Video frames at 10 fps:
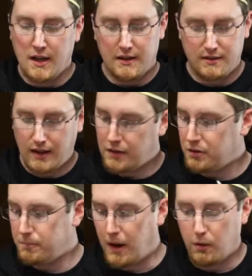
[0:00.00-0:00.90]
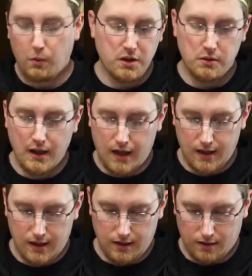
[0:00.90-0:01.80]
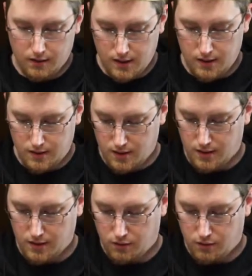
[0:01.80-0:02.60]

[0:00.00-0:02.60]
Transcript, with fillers: This tells you about what you got in the